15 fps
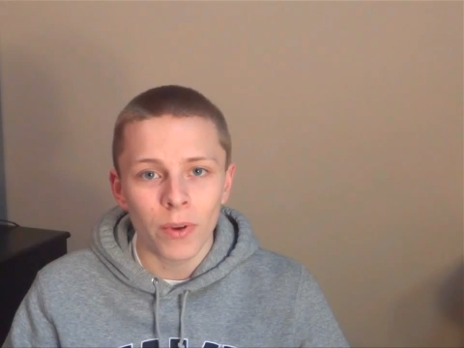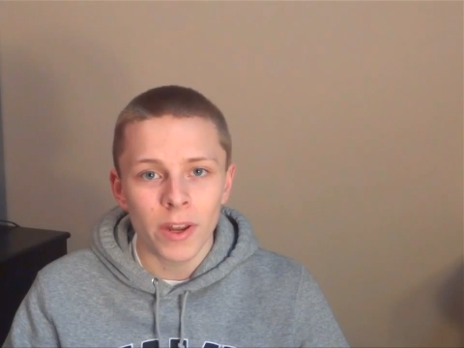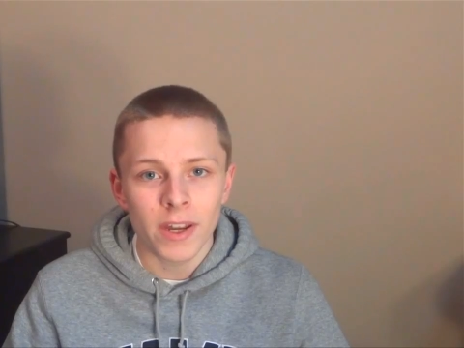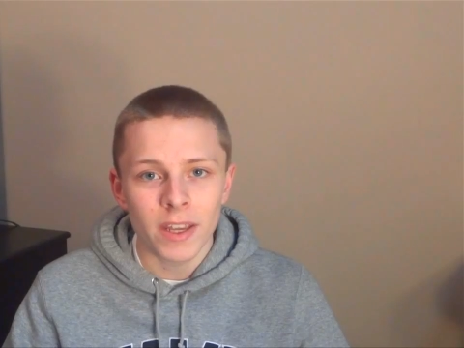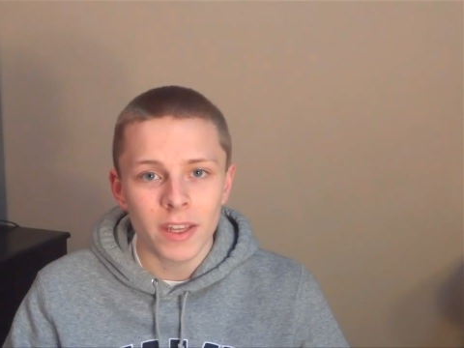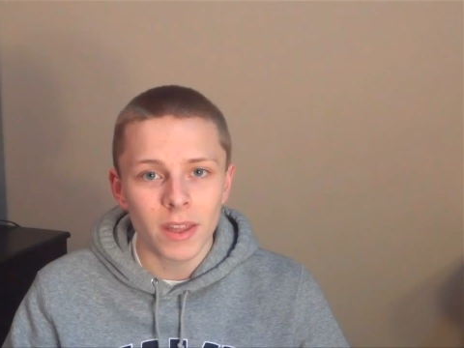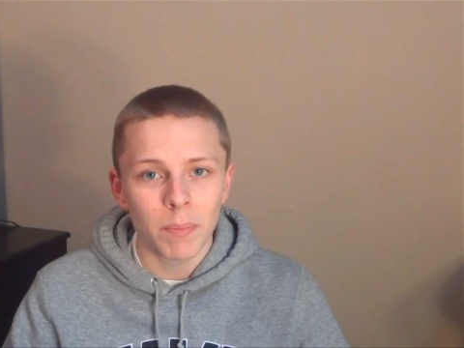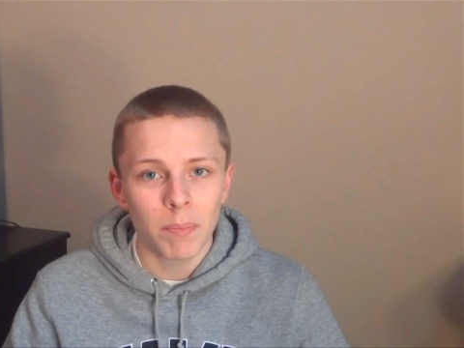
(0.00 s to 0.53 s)

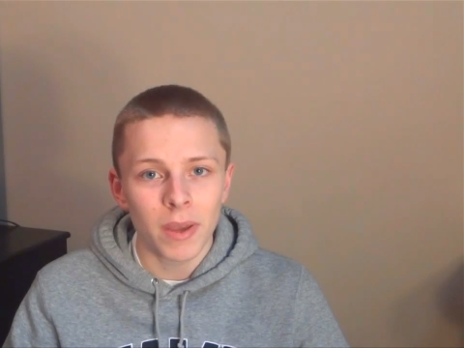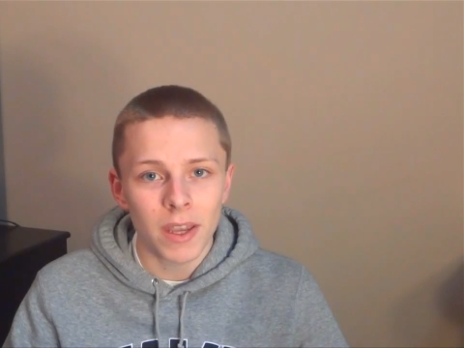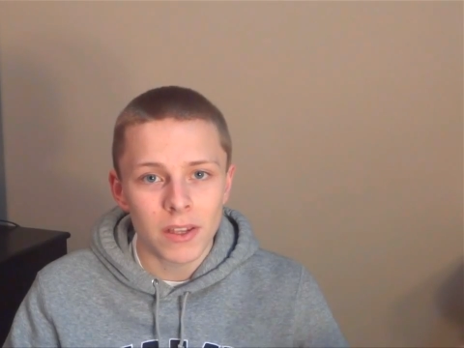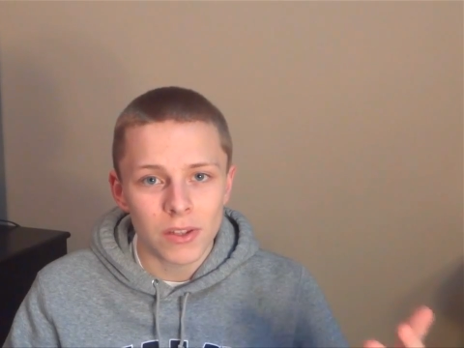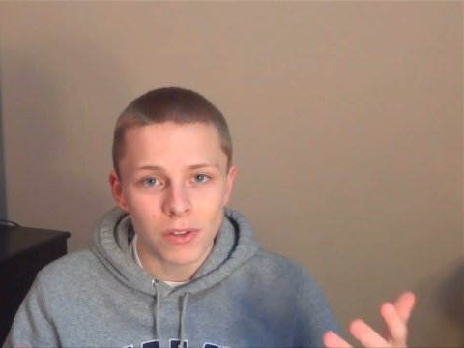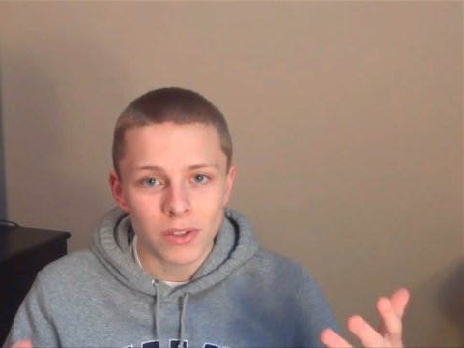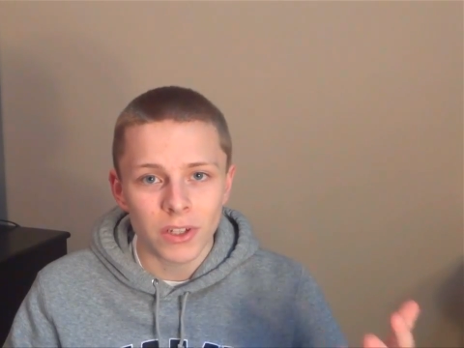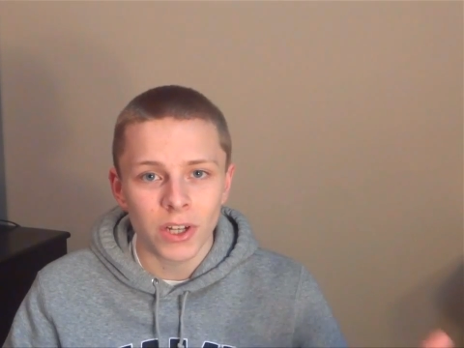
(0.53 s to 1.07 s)
reading it. The
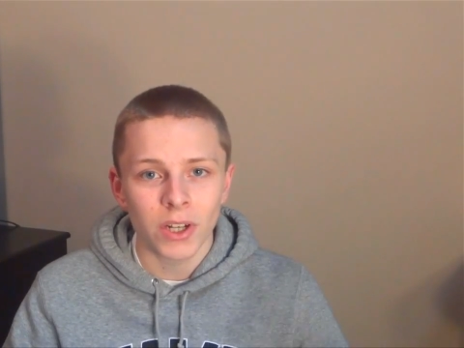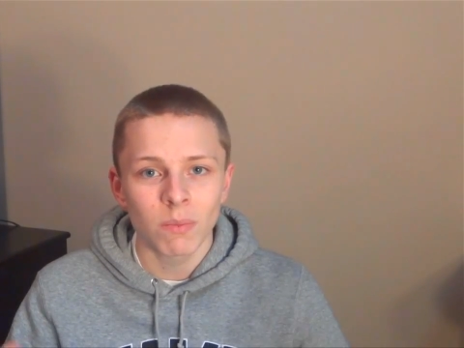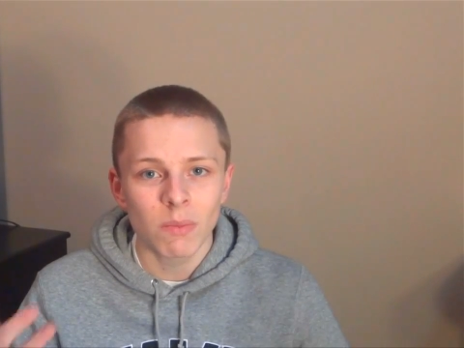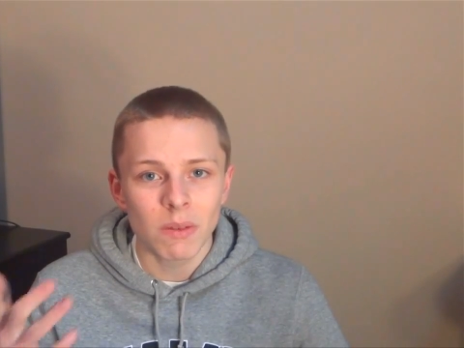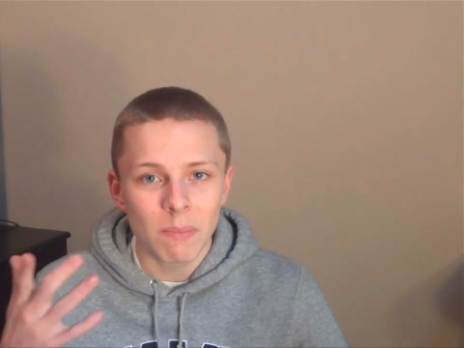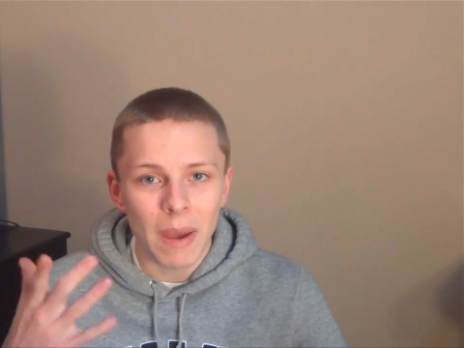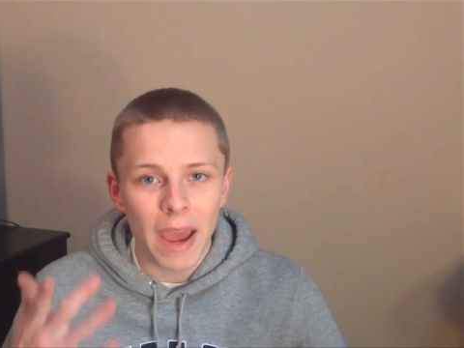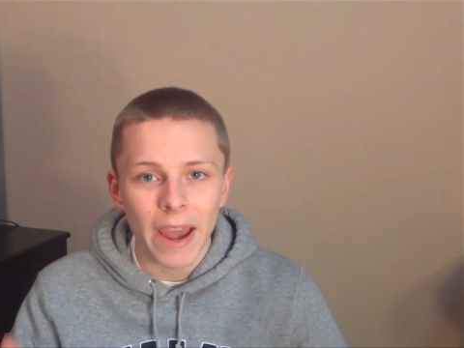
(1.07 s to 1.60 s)
pixels are going to
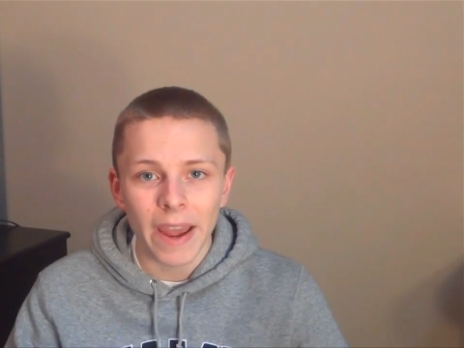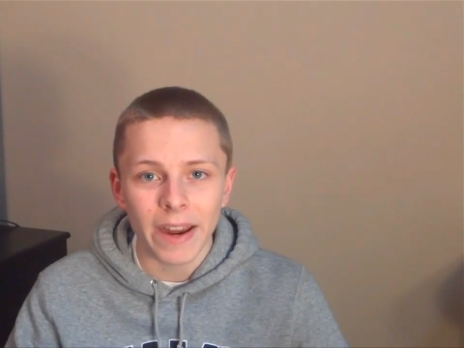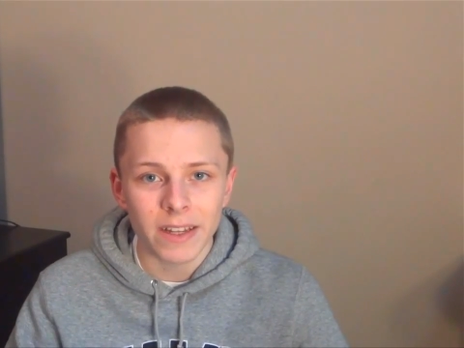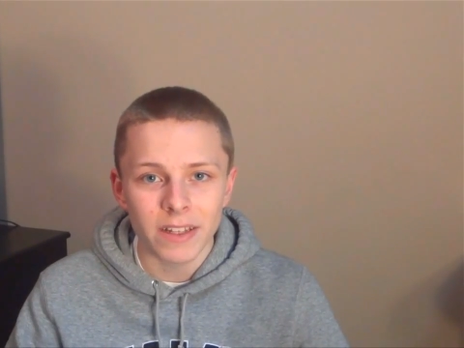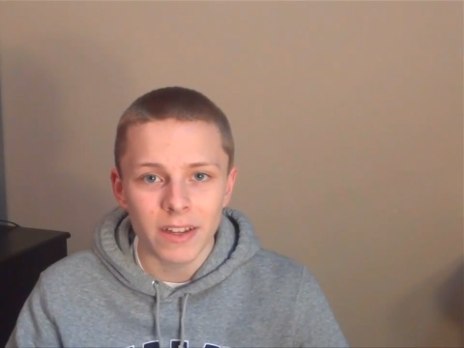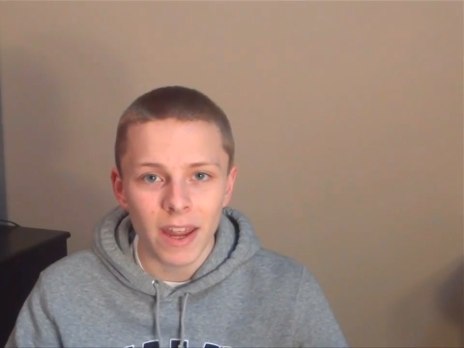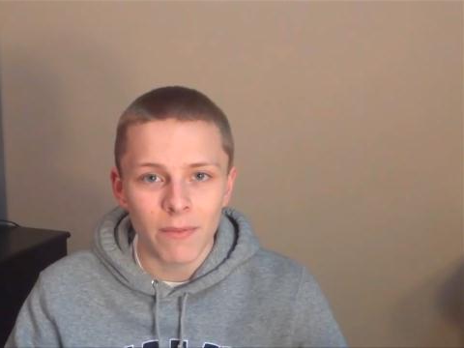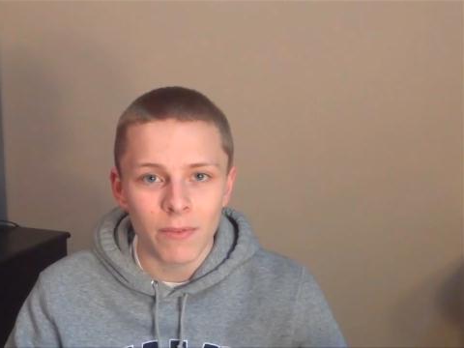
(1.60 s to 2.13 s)
be packed
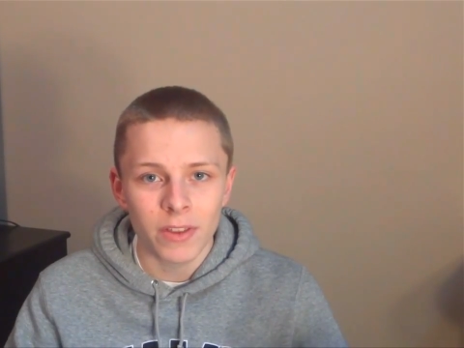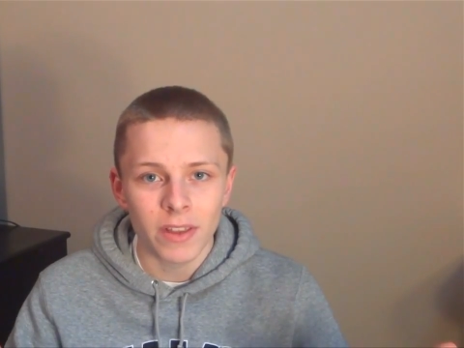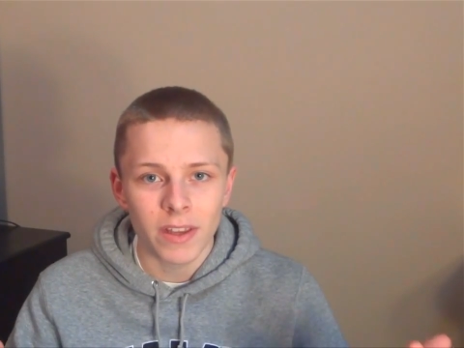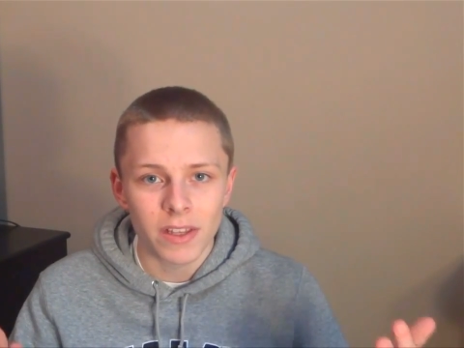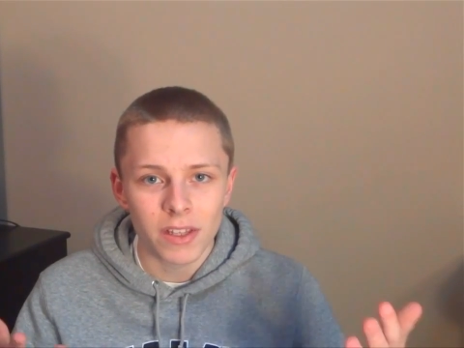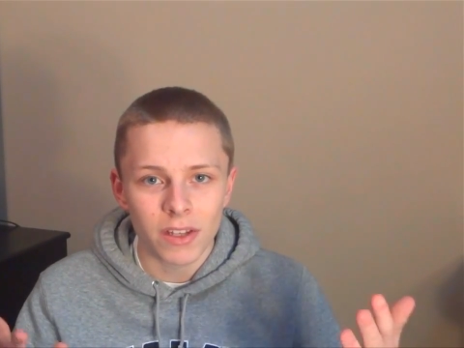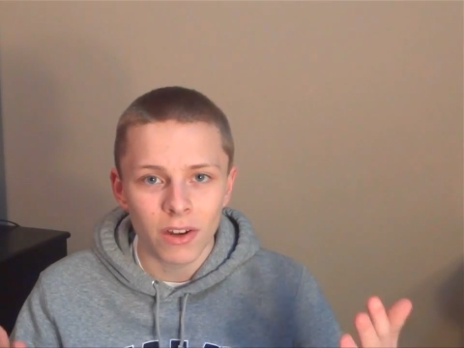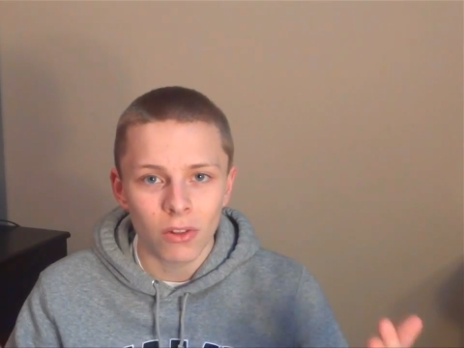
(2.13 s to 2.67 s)
and
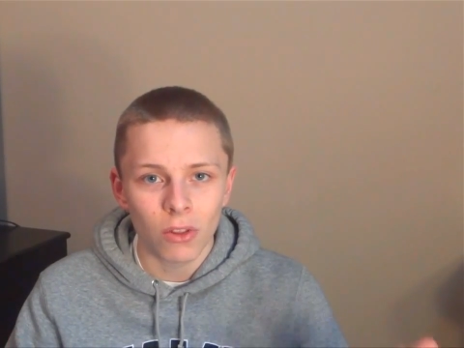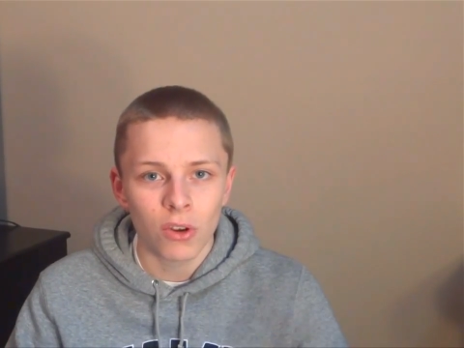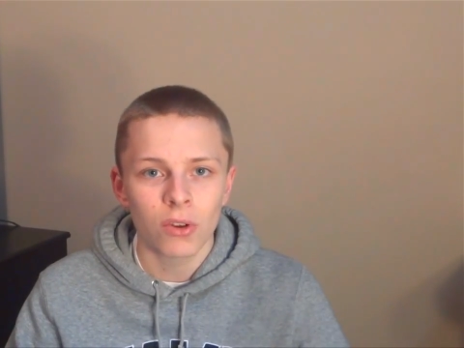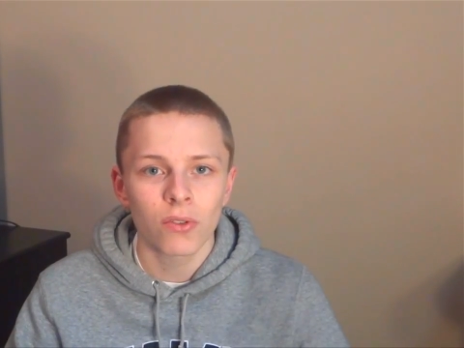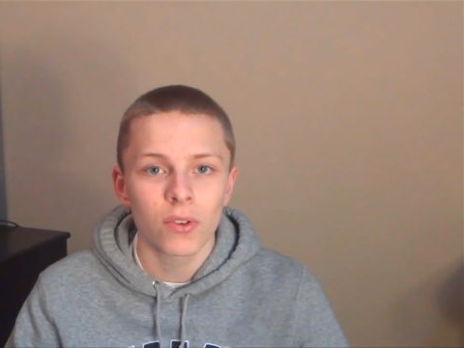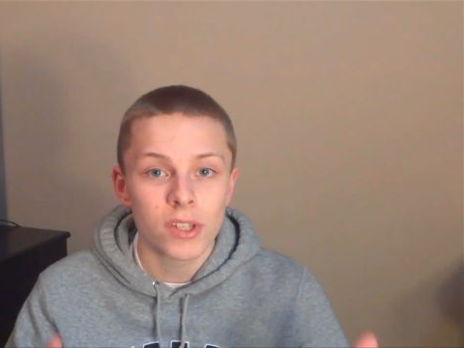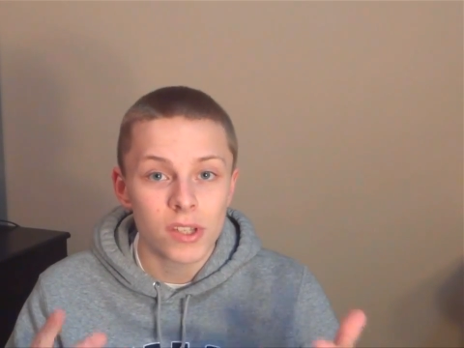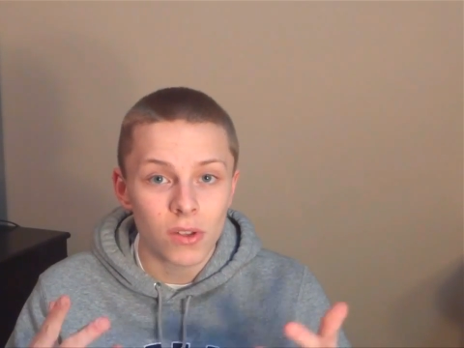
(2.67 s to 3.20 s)
everything's going to look
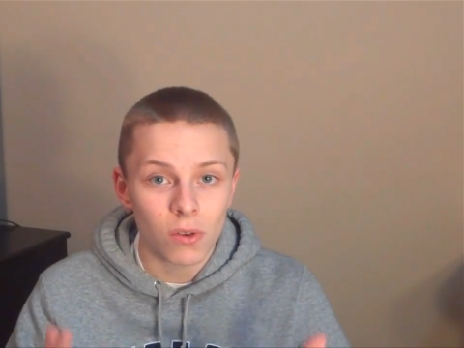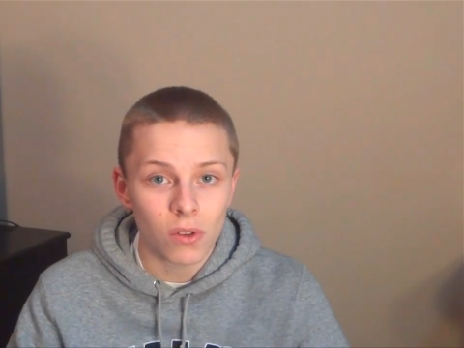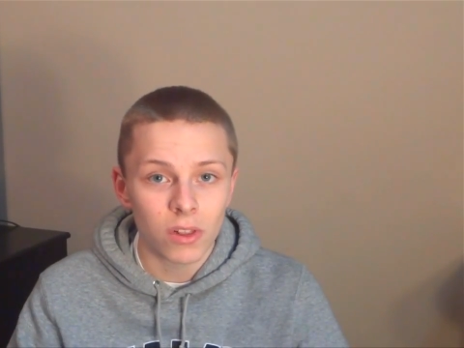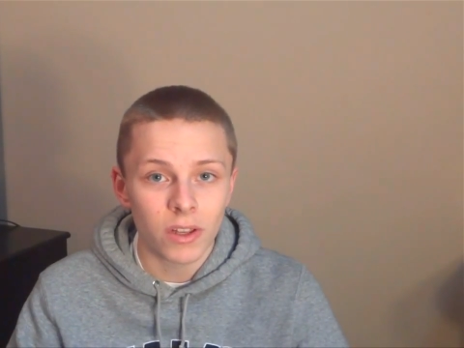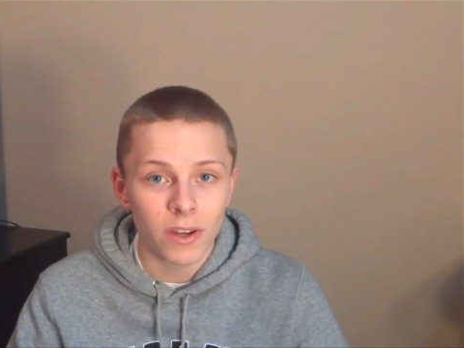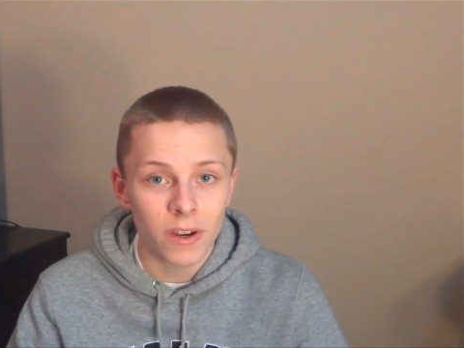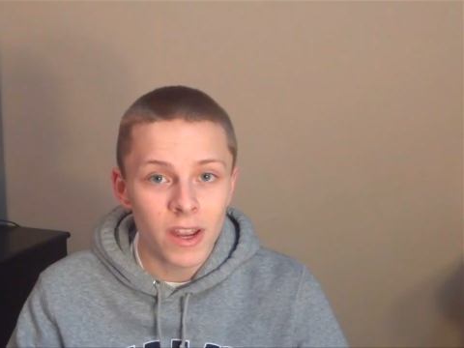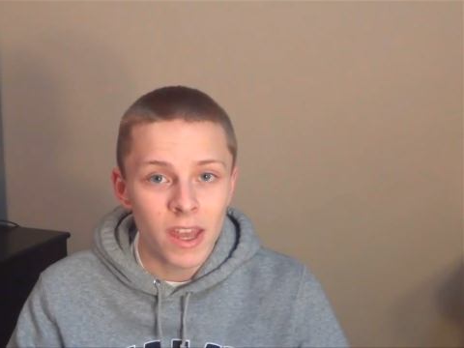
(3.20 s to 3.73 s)
crystal
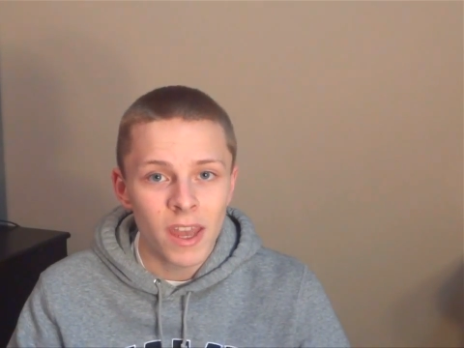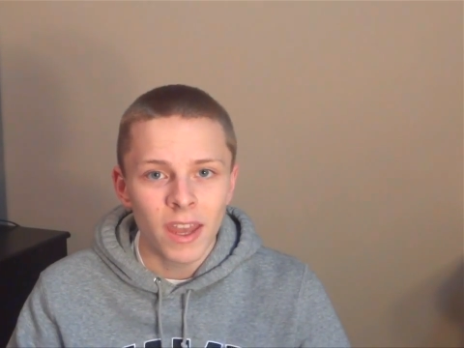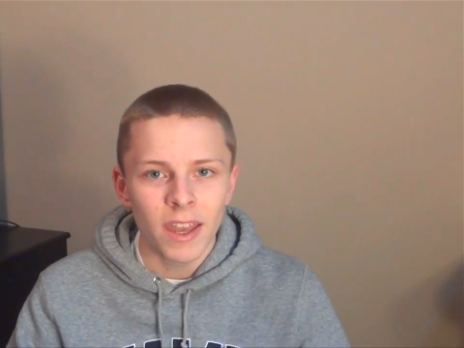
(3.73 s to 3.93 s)
clear.